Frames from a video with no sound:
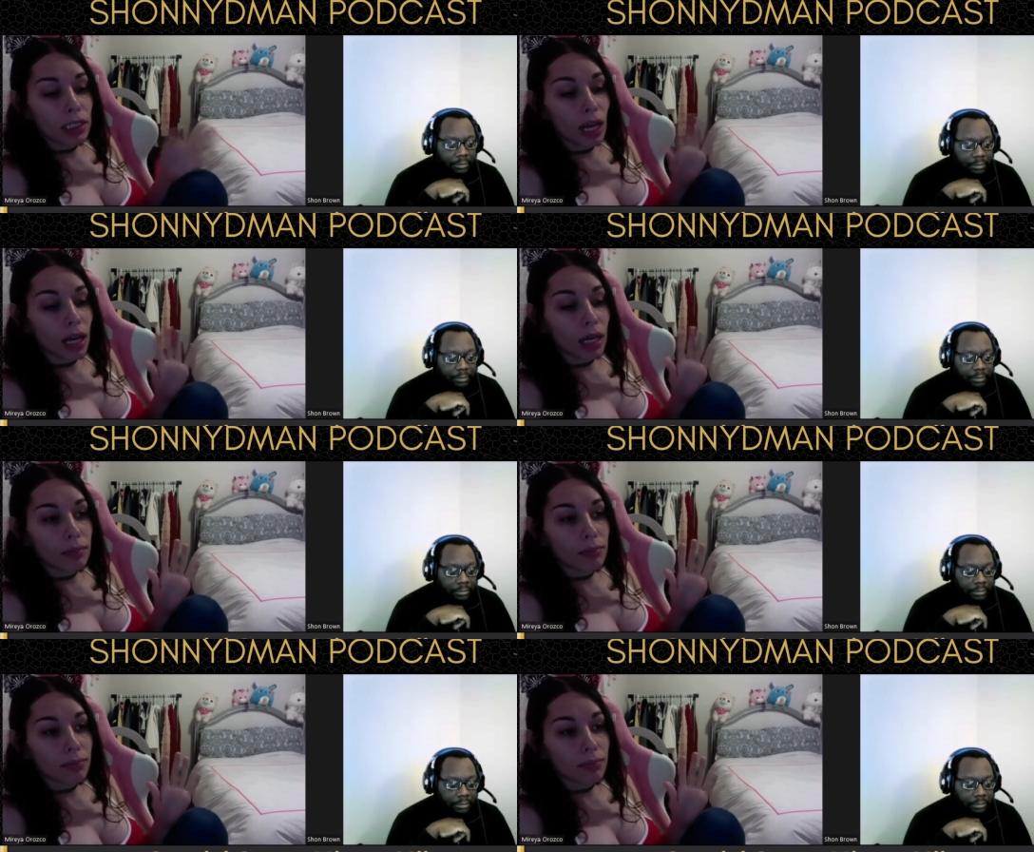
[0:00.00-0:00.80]

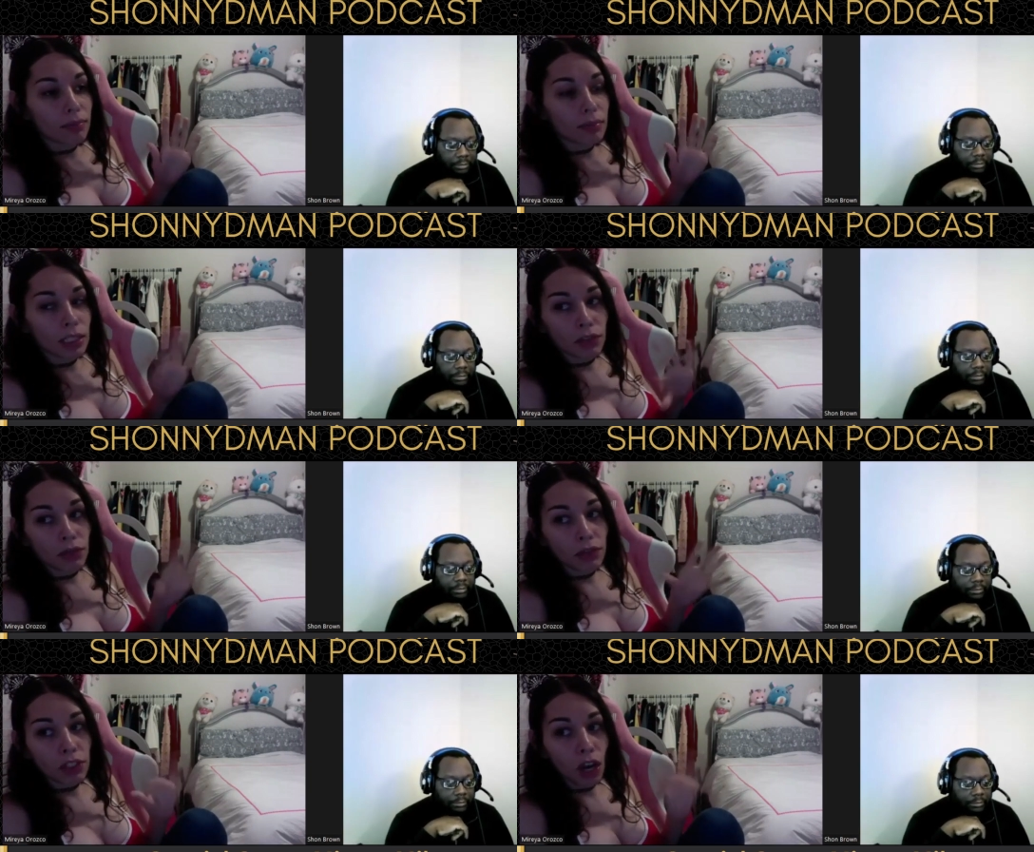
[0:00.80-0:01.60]
Speaker 1: um, different
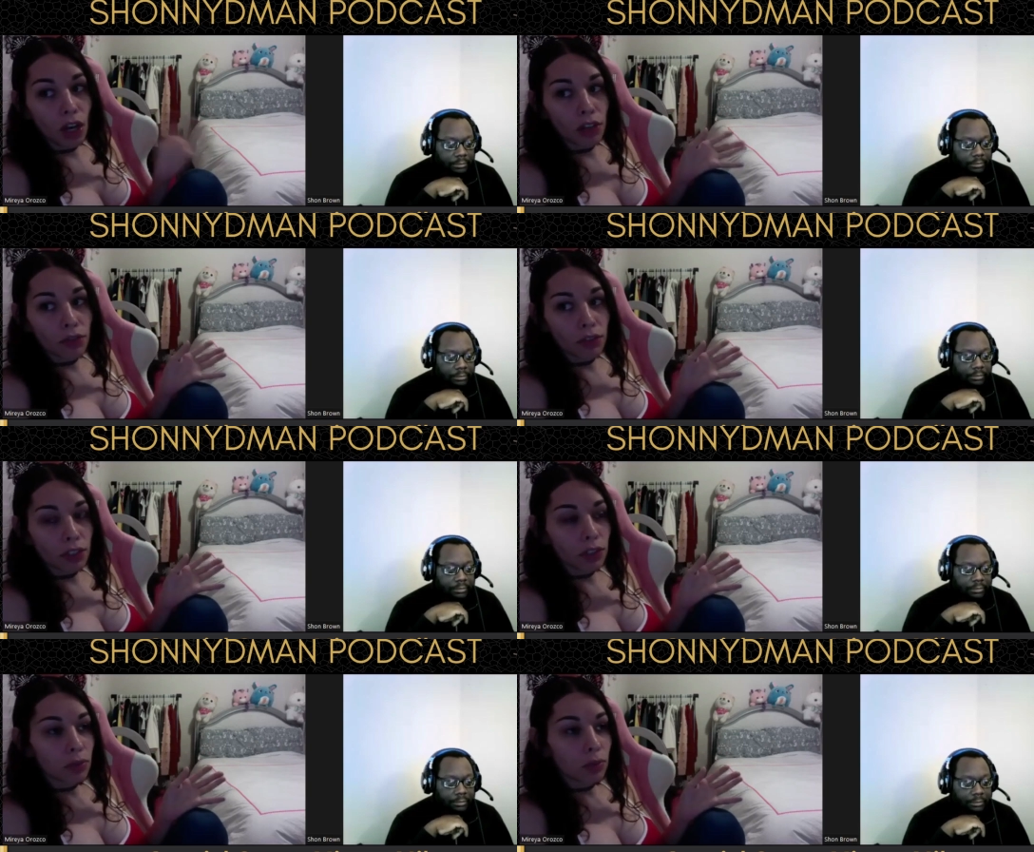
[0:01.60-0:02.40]

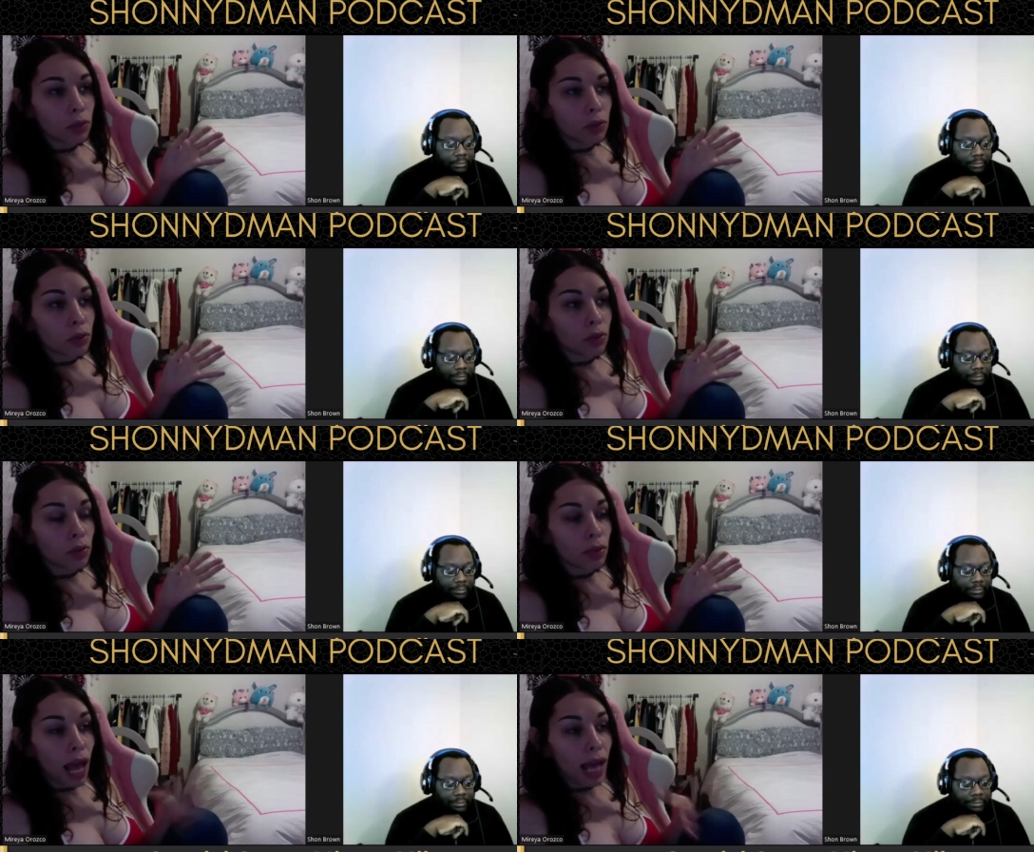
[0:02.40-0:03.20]
photographers
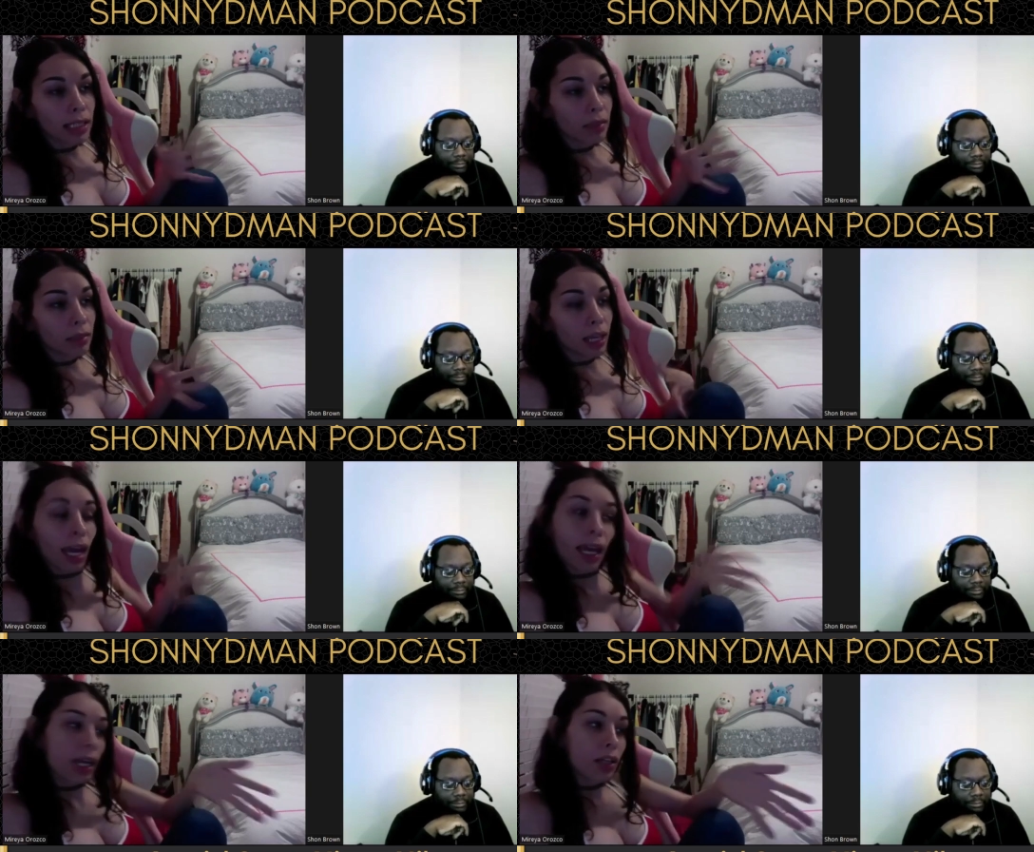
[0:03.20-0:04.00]
will ask me,
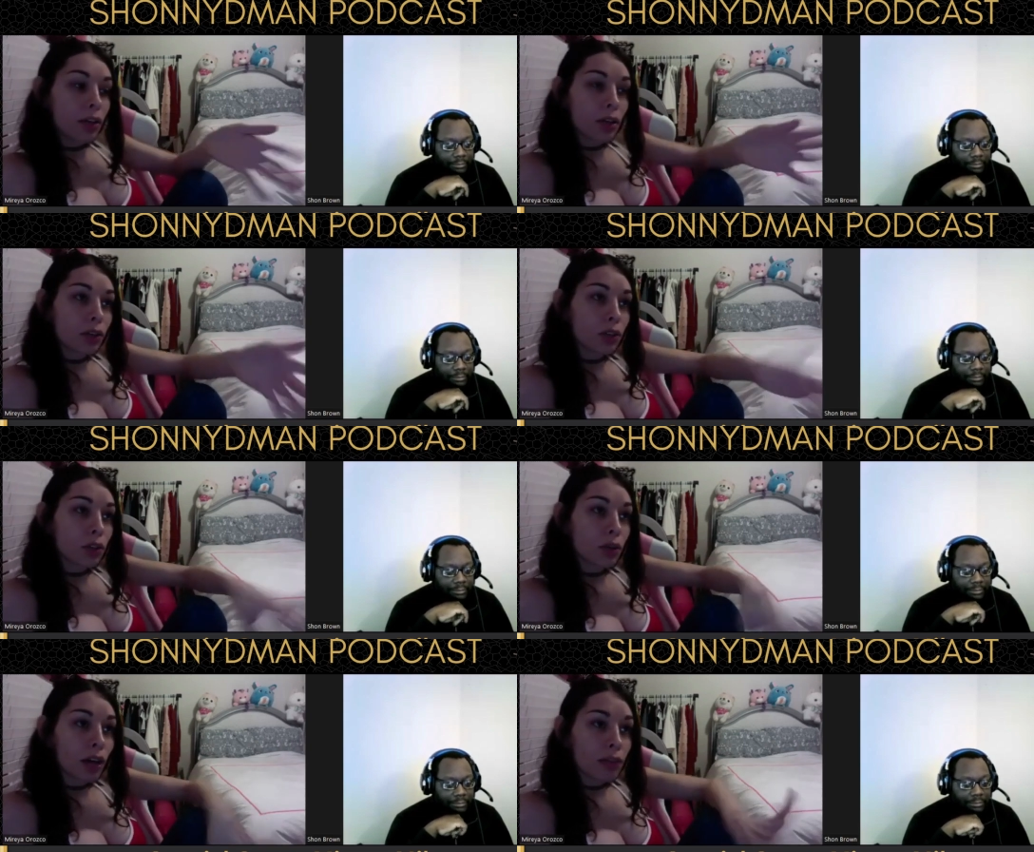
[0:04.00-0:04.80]
hey, you know, do
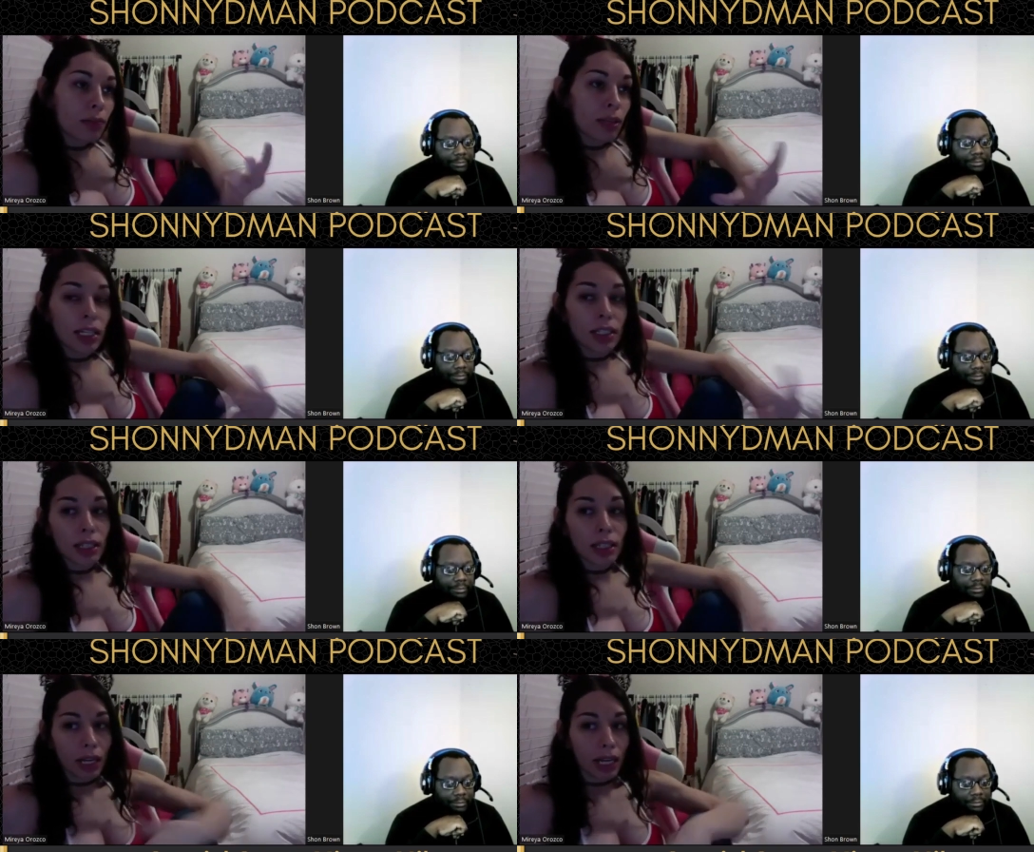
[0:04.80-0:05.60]
you have a minute?
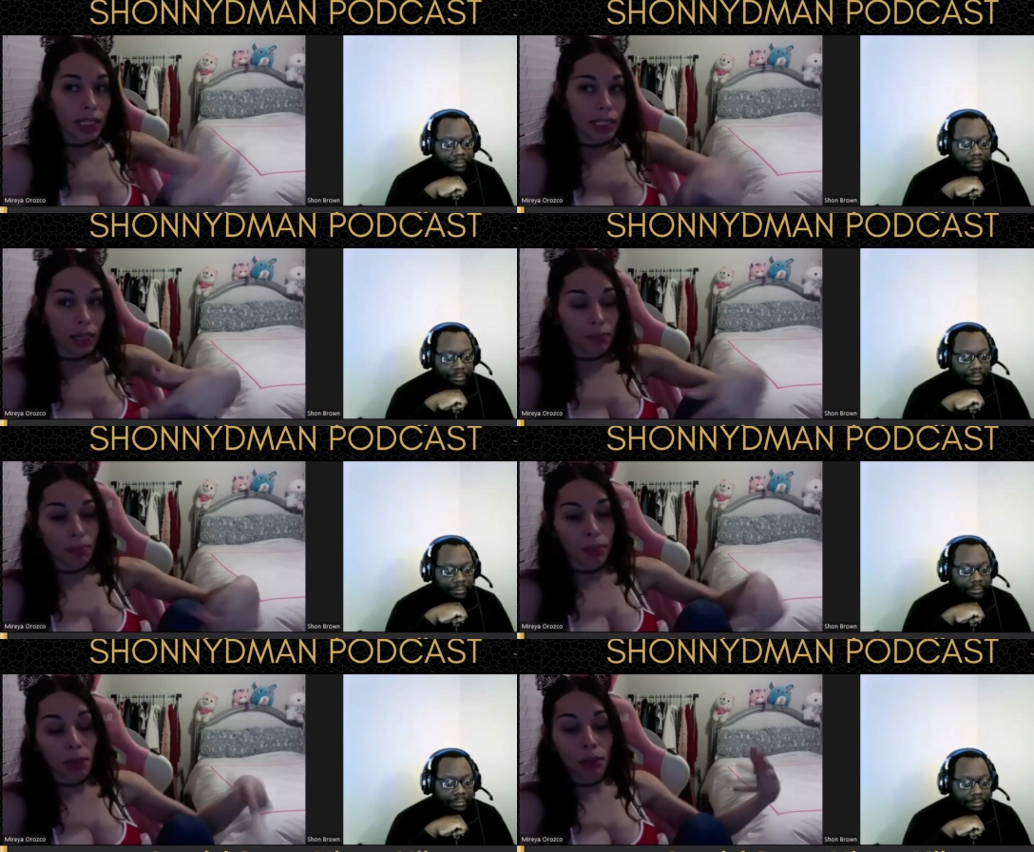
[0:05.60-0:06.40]
Can I, can I take a
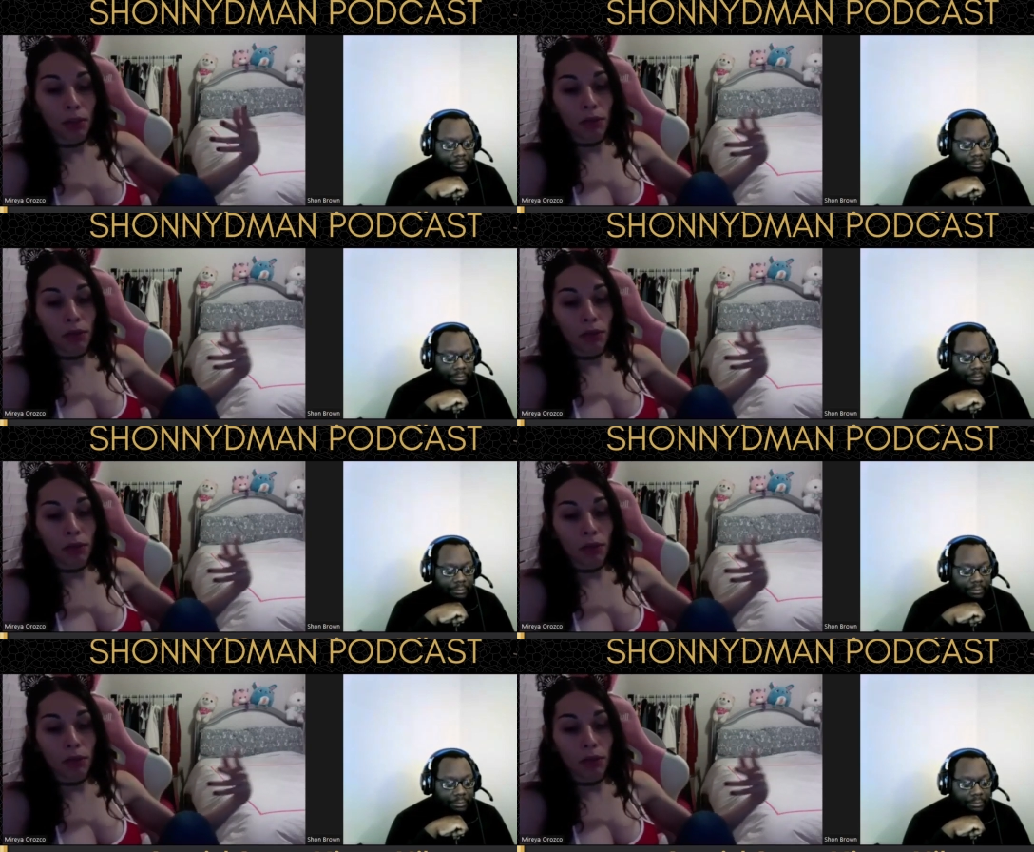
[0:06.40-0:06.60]
couple of